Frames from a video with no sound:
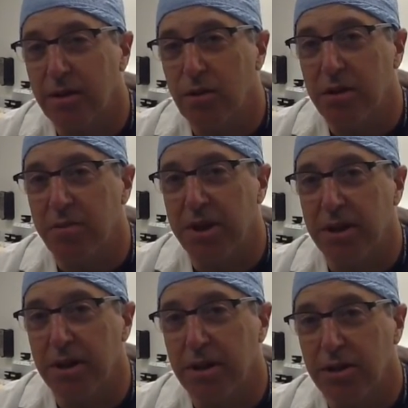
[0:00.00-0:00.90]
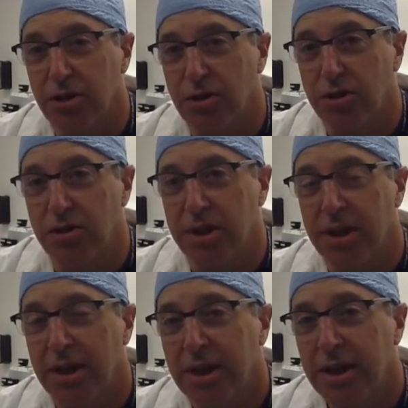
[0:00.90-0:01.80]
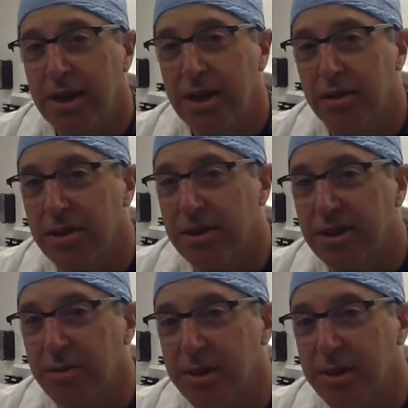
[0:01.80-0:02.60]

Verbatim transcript: orthopedic surgery here in the Sim